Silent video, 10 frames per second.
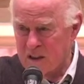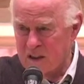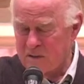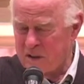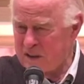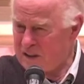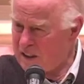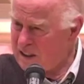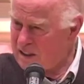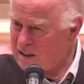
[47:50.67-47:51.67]
I mean,
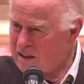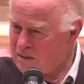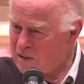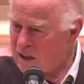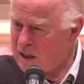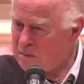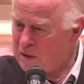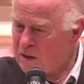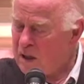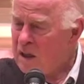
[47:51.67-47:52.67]
just, I
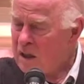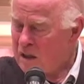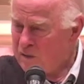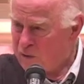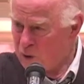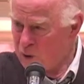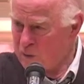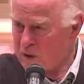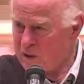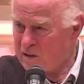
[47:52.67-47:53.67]
believe, four
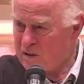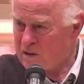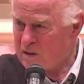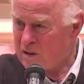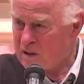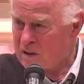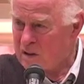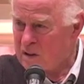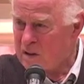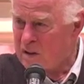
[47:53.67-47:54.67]
words.
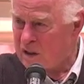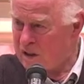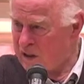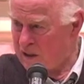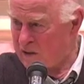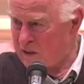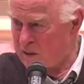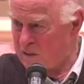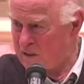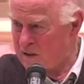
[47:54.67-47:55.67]
Isn't that
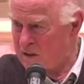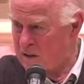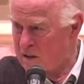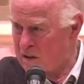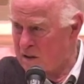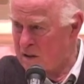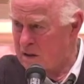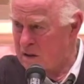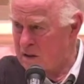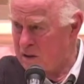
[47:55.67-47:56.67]
something?
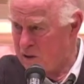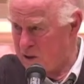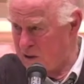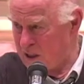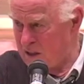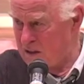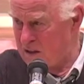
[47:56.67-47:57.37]
You hear that?